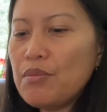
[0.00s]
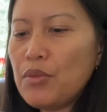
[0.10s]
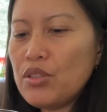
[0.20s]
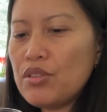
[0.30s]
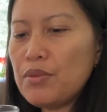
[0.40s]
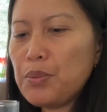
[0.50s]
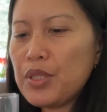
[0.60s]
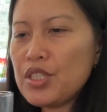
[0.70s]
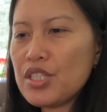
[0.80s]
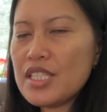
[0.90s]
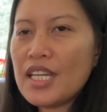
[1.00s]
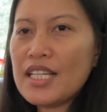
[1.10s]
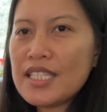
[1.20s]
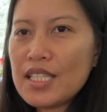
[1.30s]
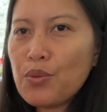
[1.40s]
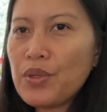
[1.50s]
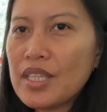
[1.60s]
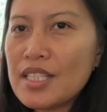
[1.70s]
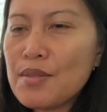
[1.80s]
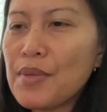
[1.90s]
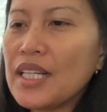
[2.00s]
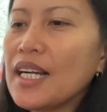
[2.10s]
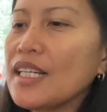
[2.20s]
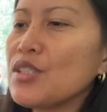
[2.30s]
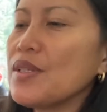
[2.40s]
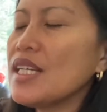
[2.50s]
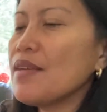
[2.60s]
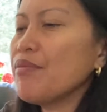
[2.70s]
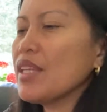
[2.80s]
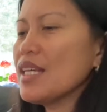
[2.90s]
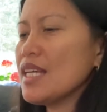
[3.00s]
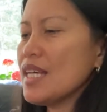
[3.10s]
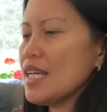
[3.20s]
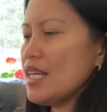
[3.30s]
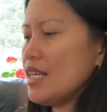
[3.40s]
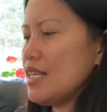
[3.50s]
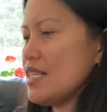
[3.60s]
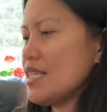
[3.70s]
most of the pictures that I see with this mug actually is